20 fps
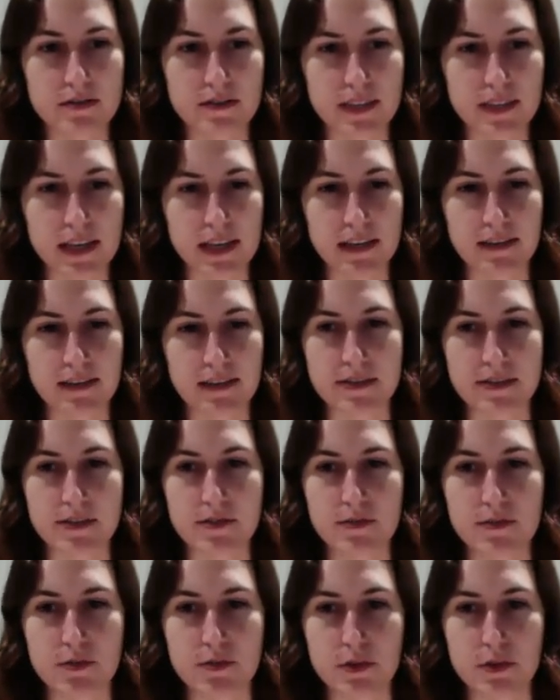of the
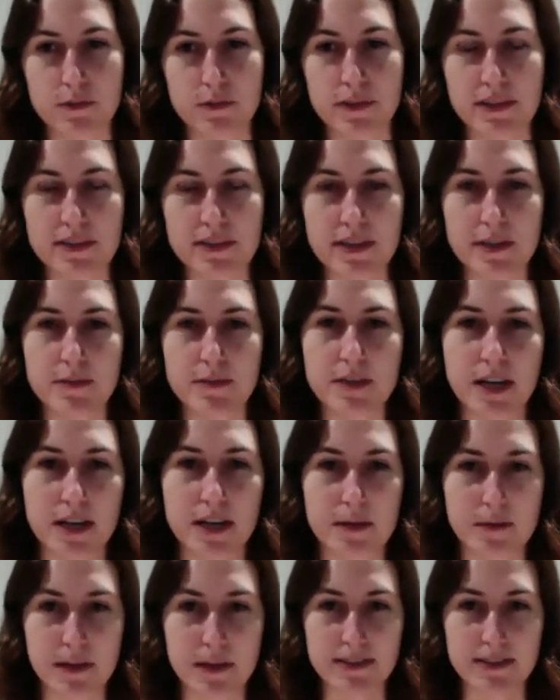galaxies form at the same
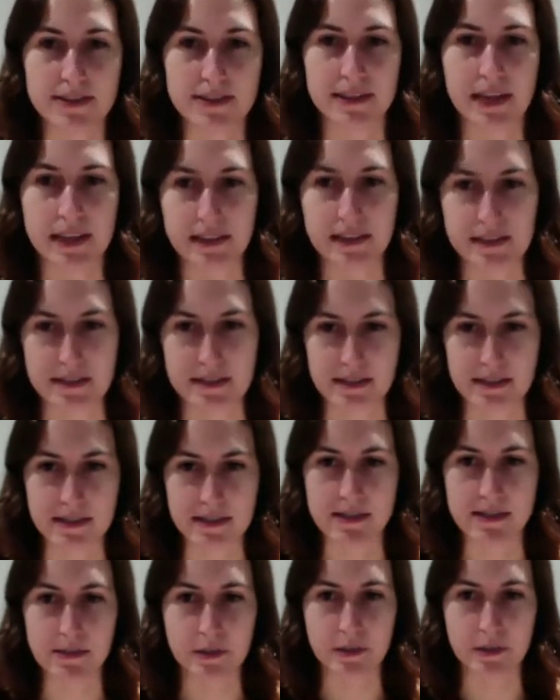time as the galaxies
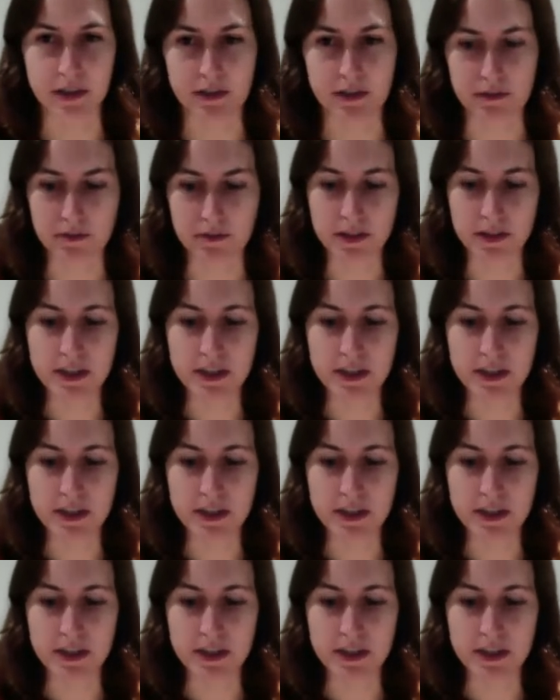in some kind of